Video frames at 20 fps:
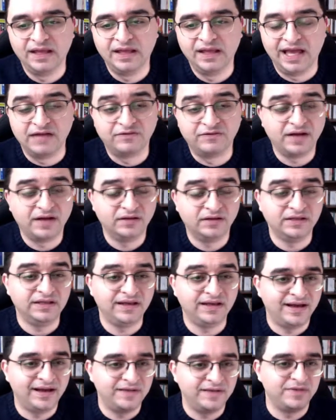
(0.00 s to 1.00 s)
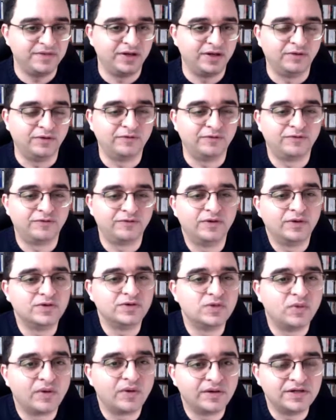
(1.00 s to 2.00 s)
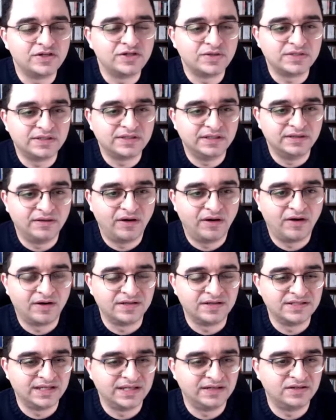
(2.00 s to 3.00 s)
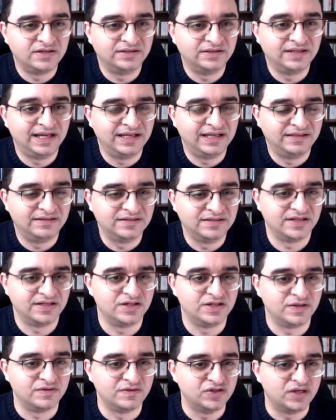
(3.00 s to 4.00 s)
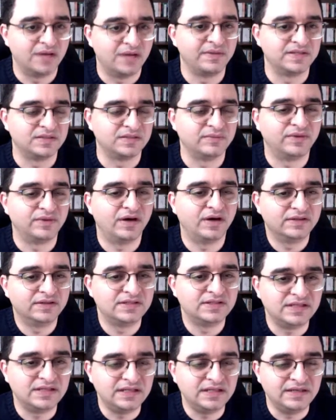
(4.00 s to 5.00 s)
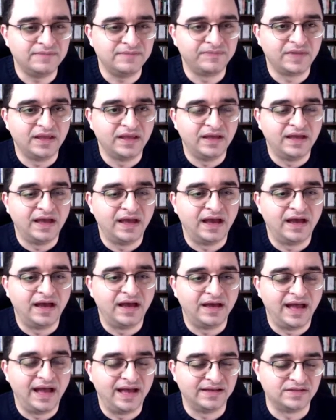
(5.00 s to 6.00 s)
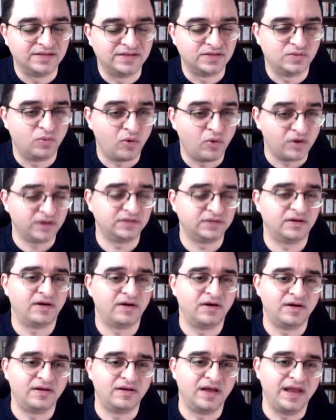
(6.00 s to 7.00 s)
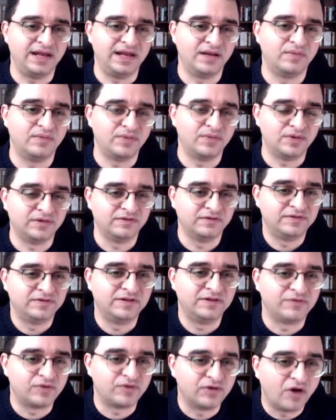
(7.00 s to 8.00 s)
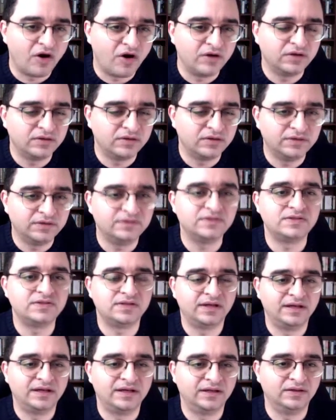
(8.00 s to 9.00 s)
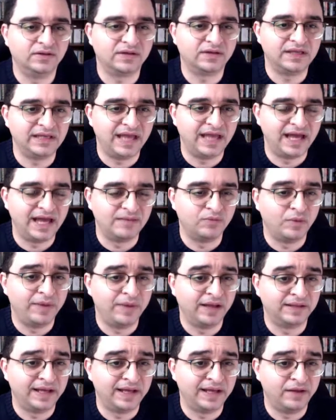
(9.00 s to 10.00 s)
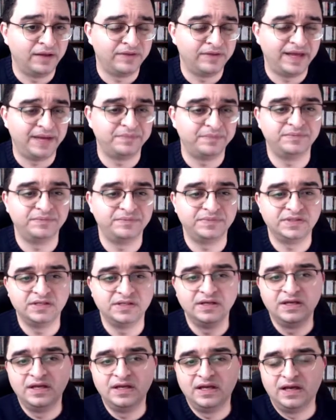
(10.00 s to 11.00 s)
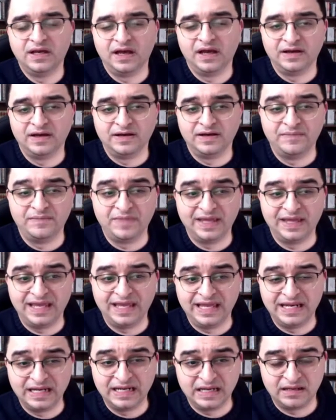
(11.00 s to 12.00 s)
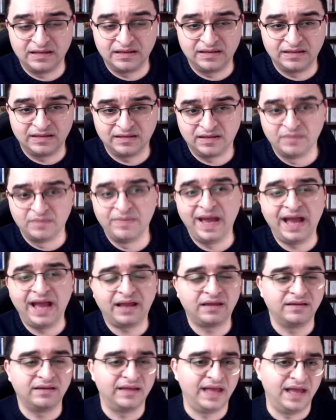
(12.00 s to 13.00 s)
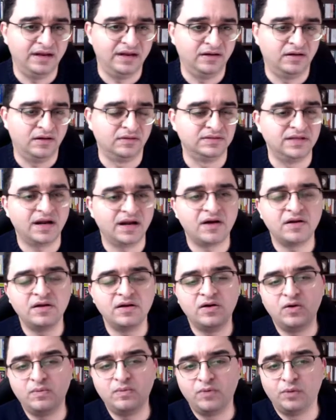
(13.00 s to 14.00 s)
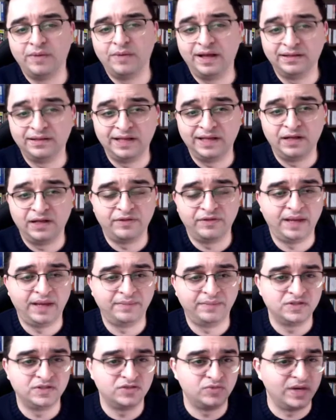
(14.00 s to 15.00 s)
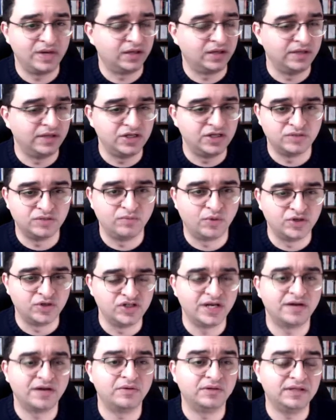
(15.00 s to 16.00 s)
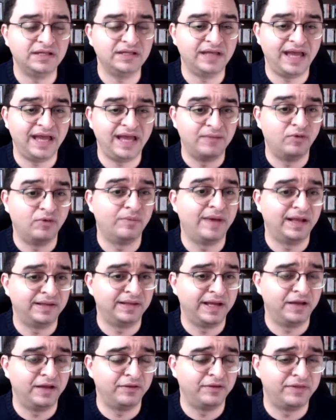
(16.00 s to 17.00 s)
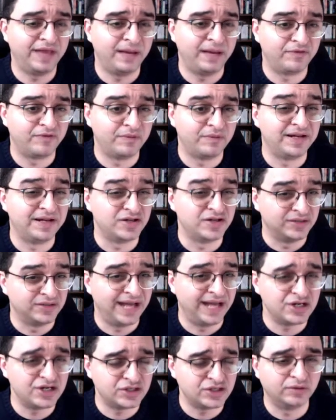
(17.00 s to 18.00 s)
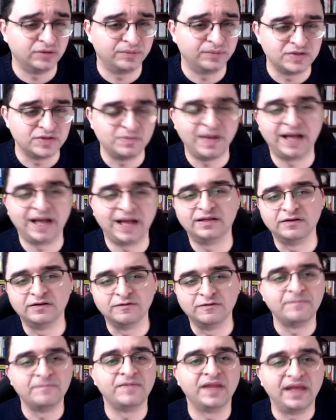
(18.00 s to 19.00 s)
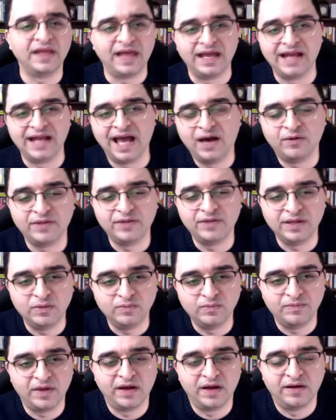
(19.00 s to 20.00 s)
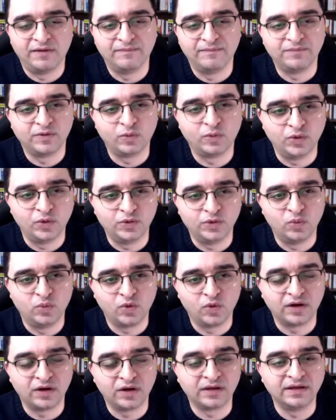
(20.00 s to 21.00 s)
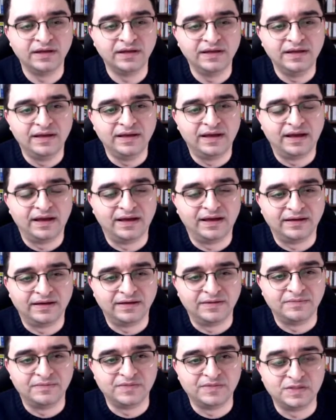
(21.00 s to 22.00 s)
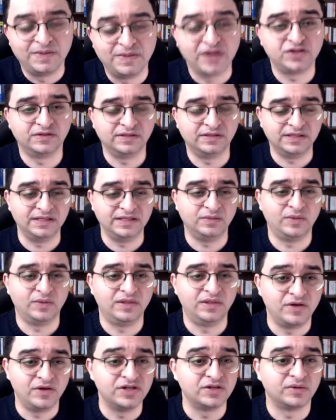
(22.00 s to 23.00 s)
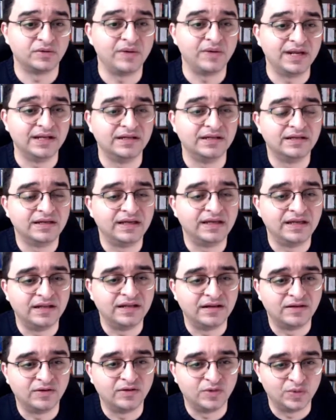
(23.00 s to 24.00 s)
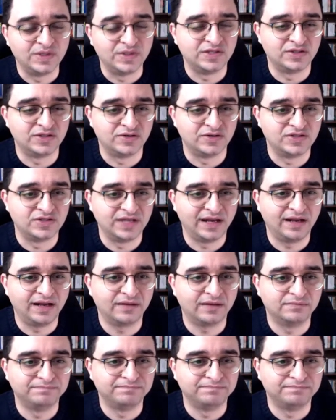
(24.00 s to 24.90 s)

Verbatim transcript: And finally, uh, you know, for those who are interested, our center at the Center of Genomics and Policy uh, has worked on a number of different articles uh, looking at mobile health apps um, in Quebec and in Ontario, mobile health apps regulation more generally, and mobile health app from an international perspective and how they uh, would work, um, especially when they're integrated in the research setting.